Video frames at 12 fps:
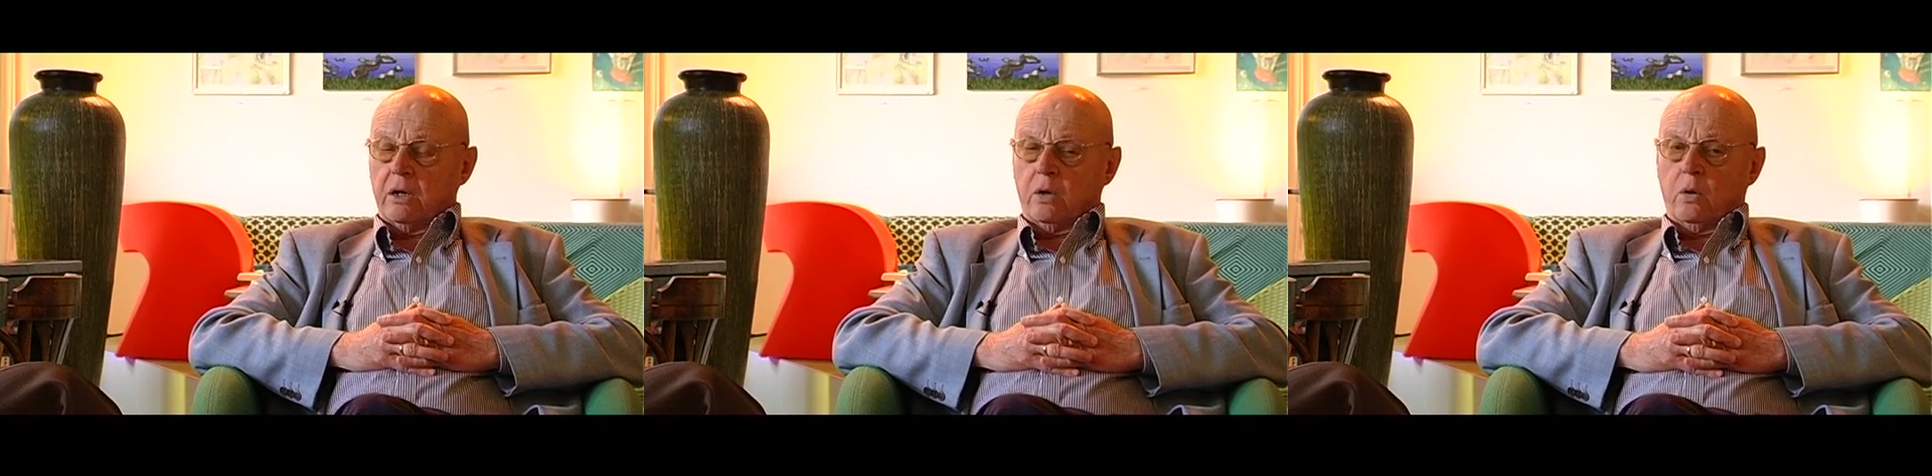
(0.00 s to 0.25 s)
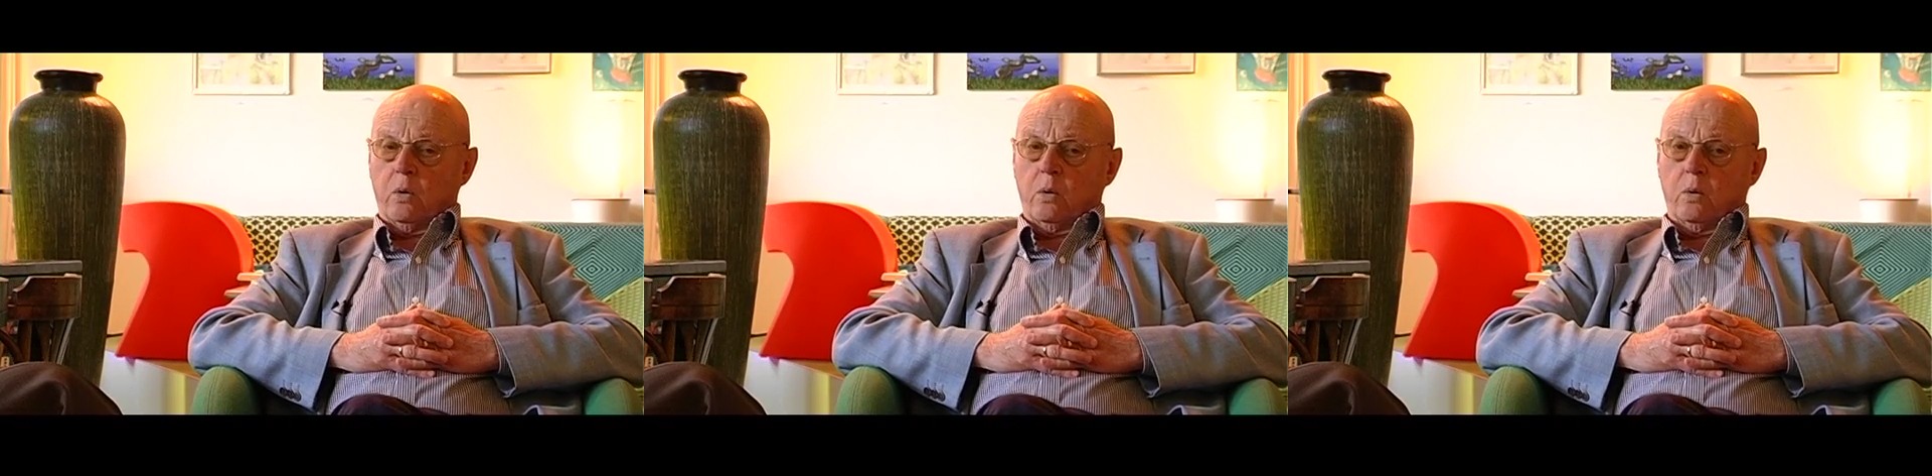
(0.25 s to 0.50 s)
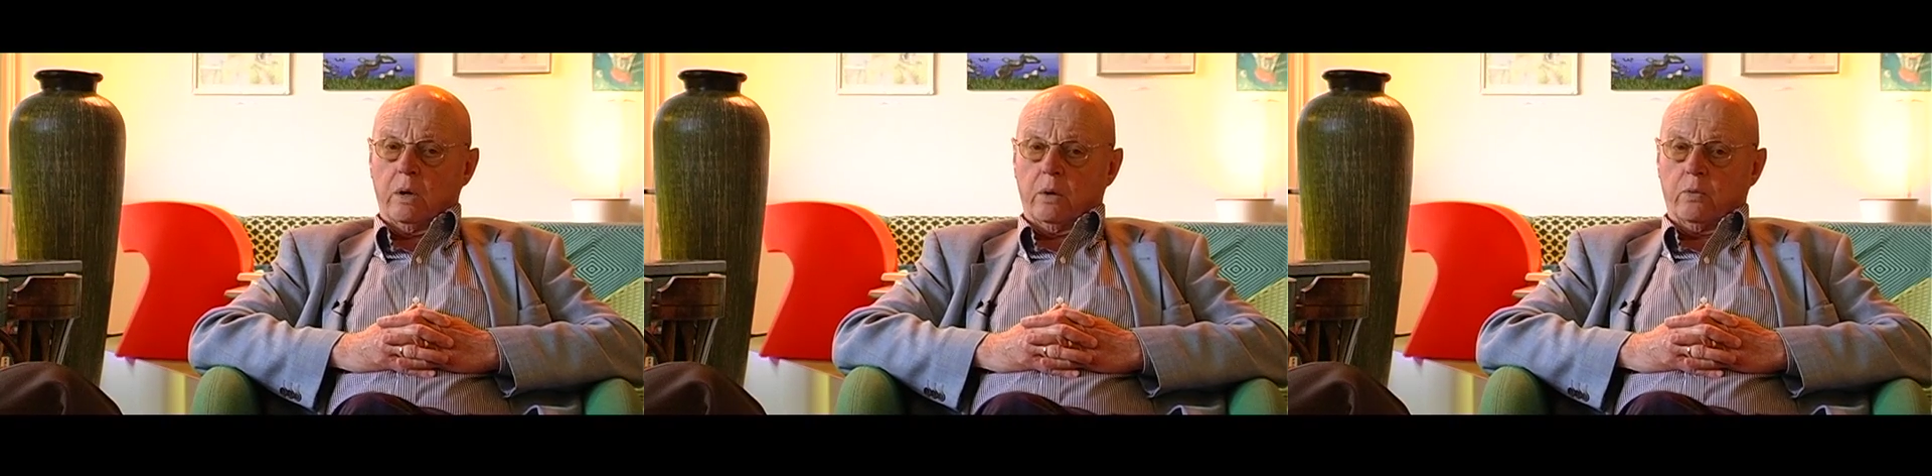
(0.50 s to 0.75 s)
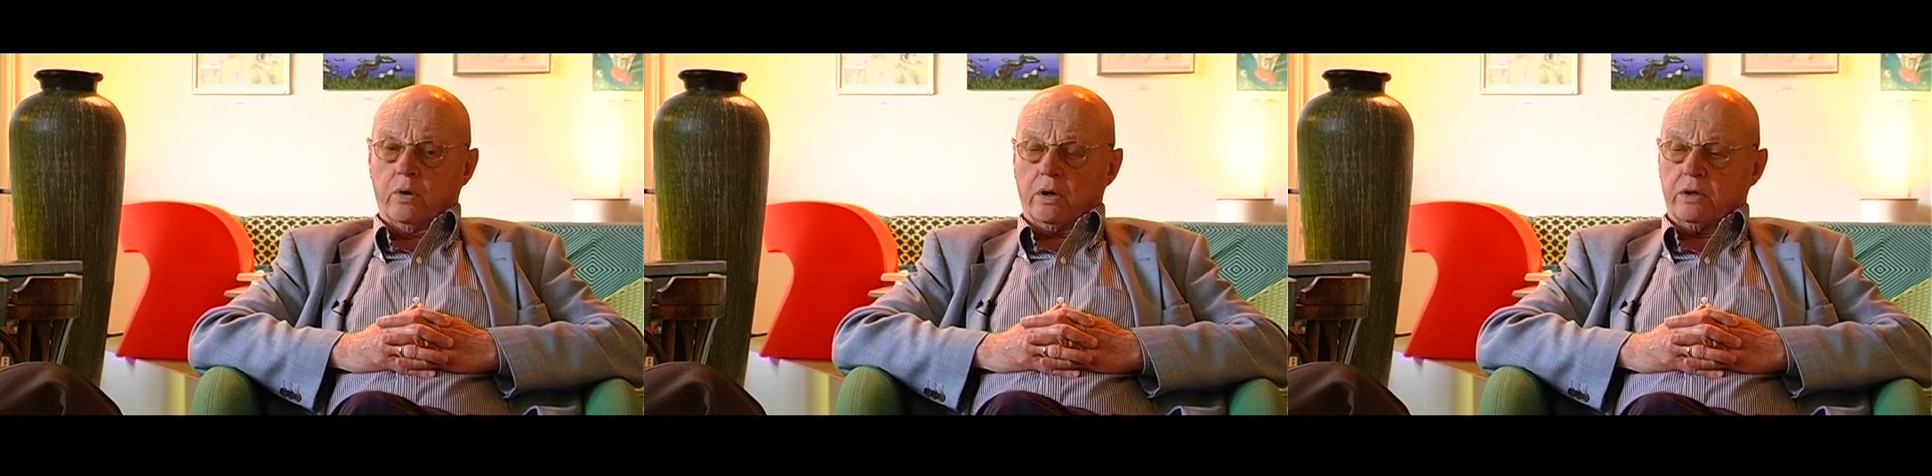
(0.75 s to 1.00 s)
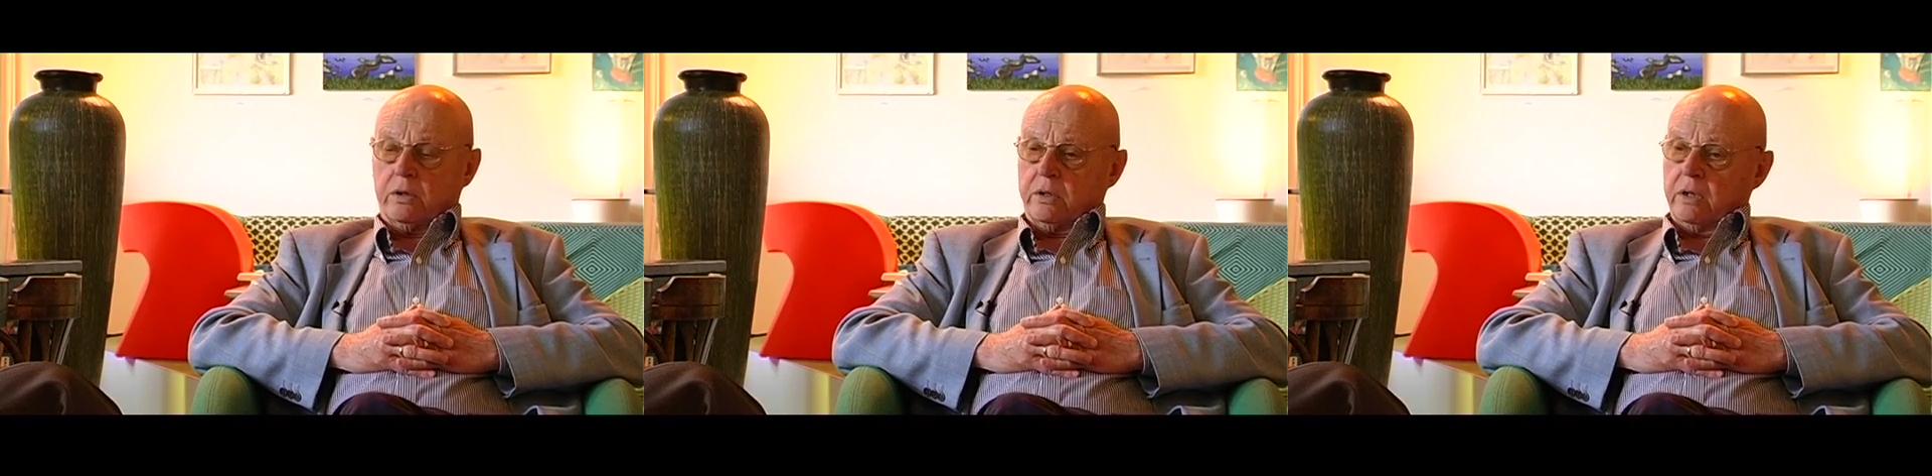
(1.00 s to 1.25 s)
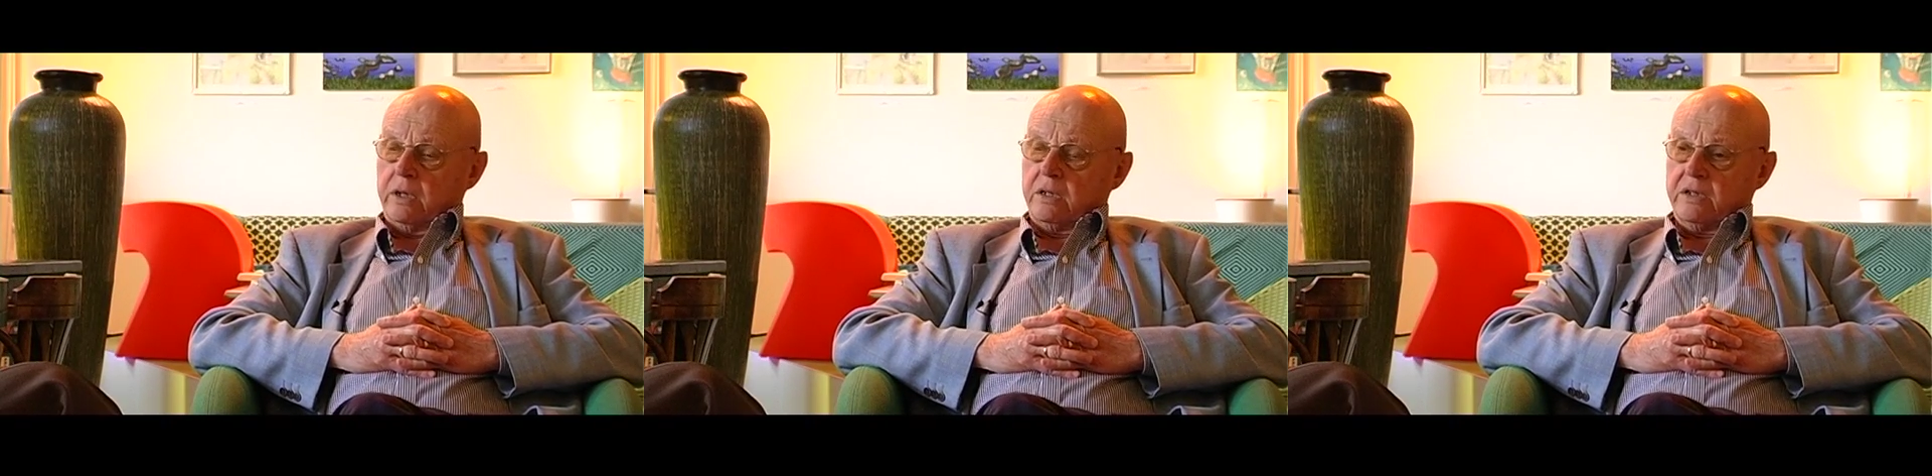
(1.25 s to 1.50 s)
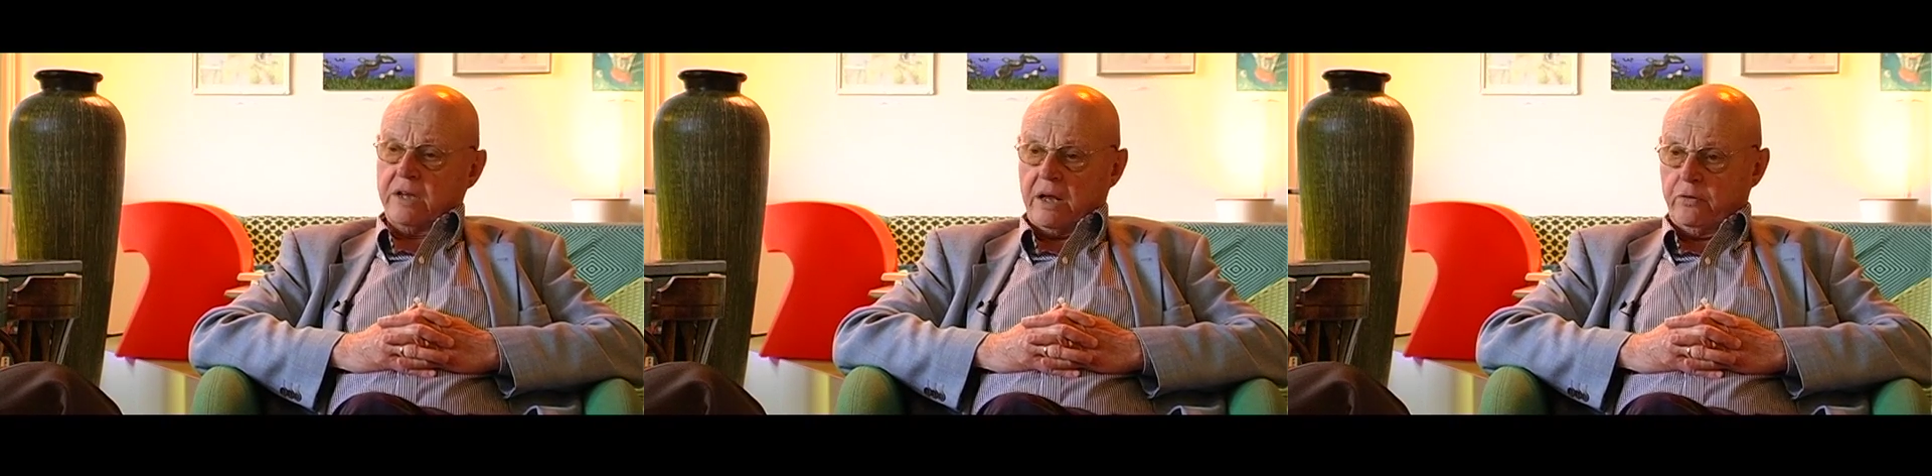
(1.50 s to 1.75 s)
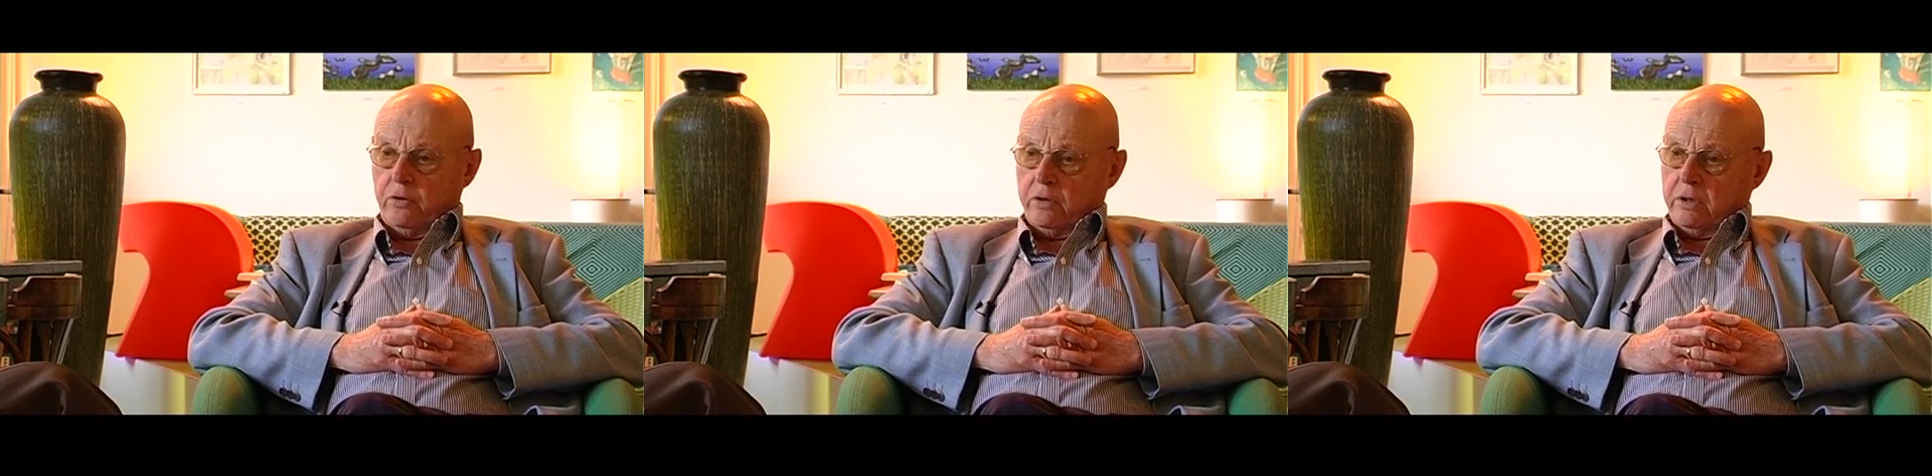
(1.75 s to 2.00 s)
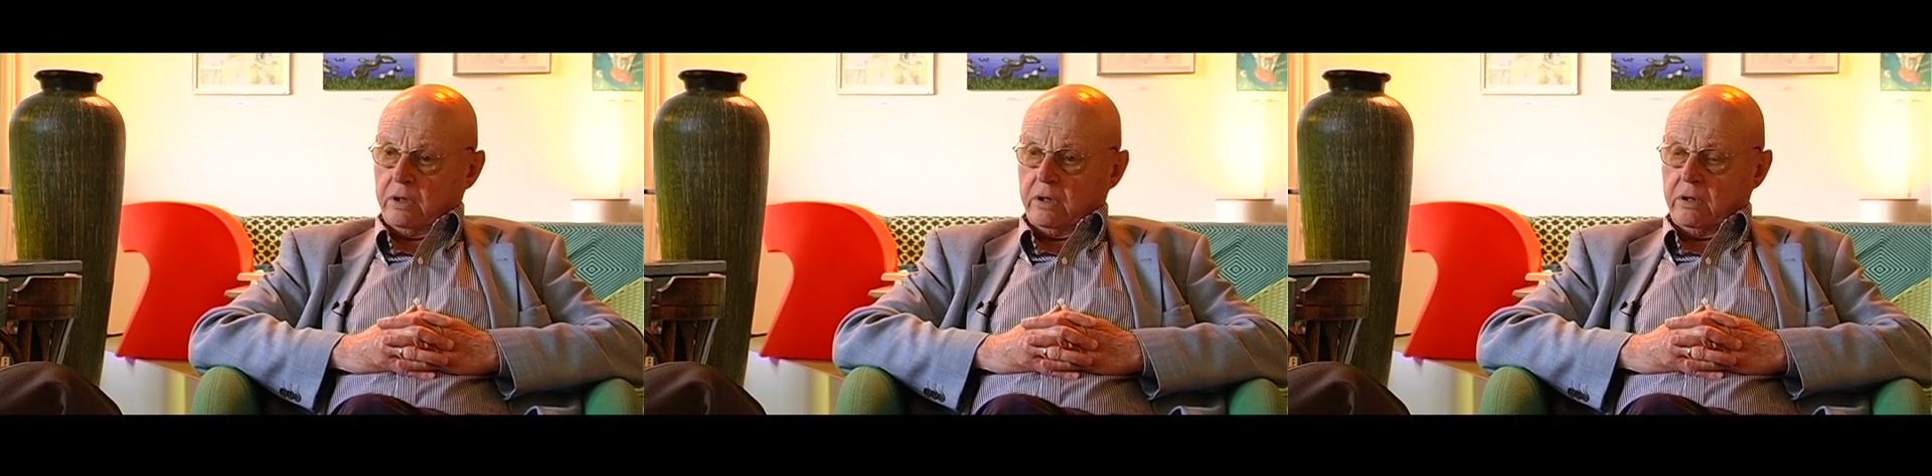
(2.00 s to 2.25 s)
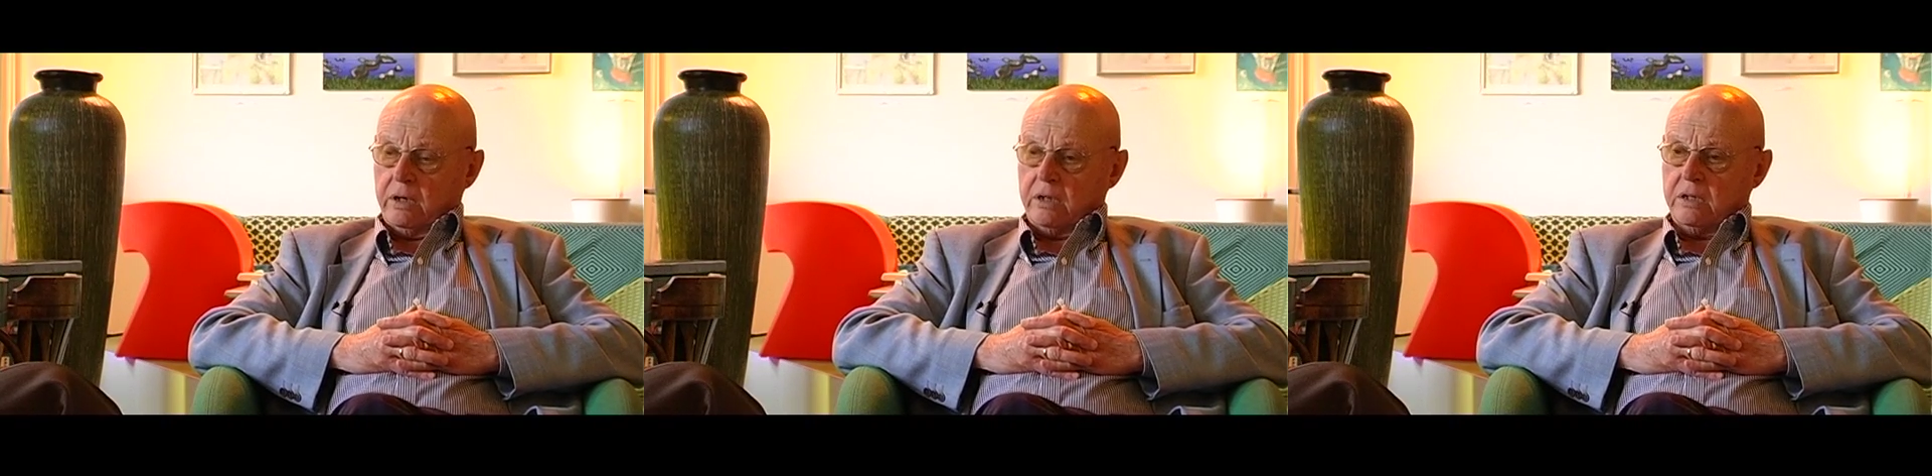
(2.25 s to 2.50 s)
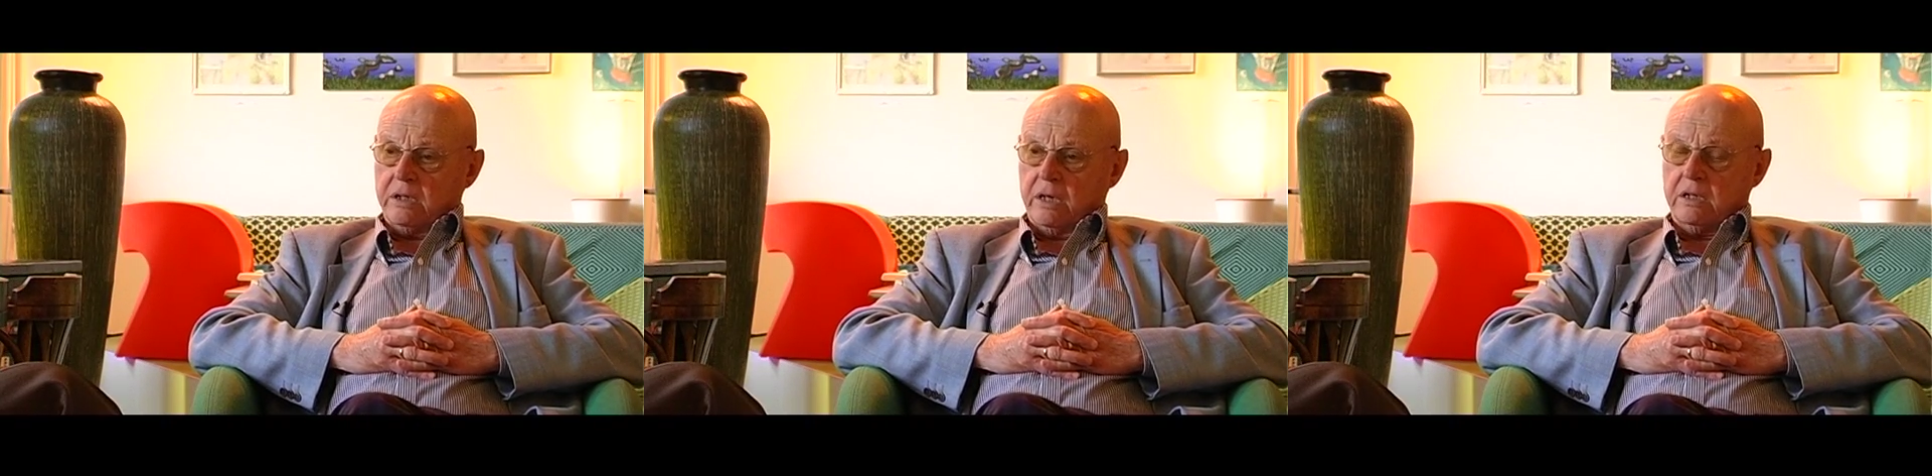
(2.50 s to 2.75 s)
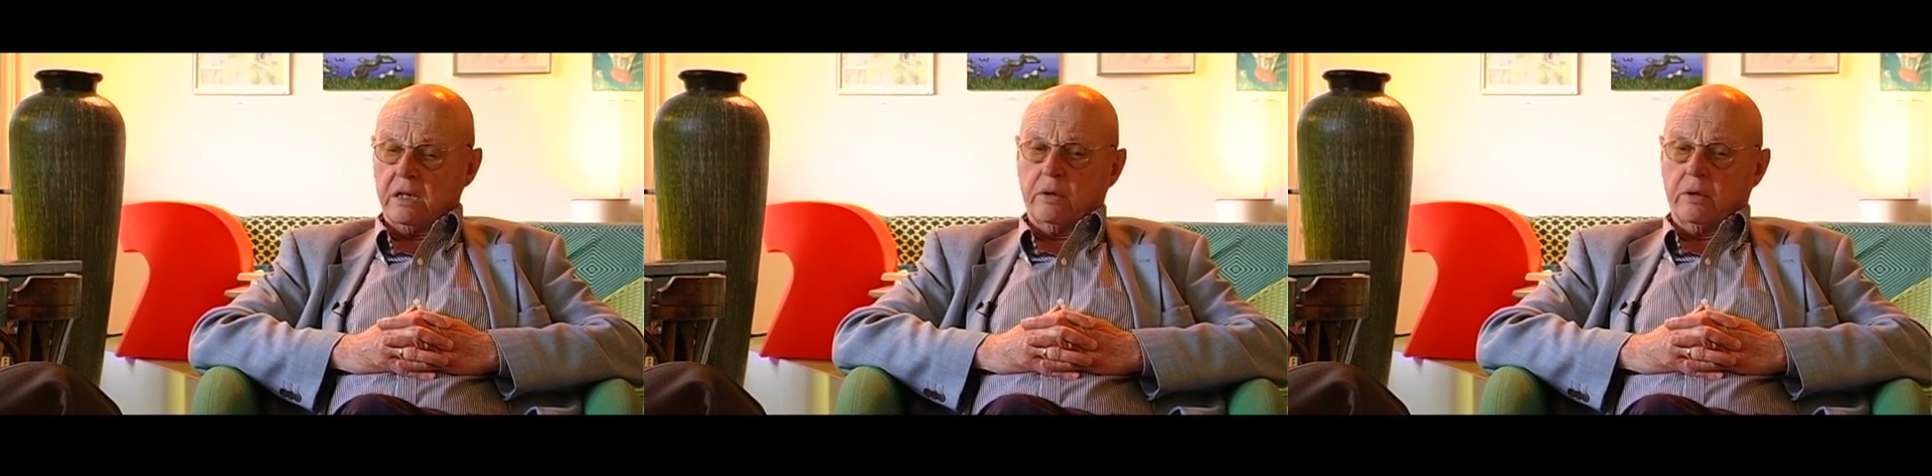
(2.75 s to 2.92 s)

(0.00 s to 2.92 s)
who works in Stanford in the United States.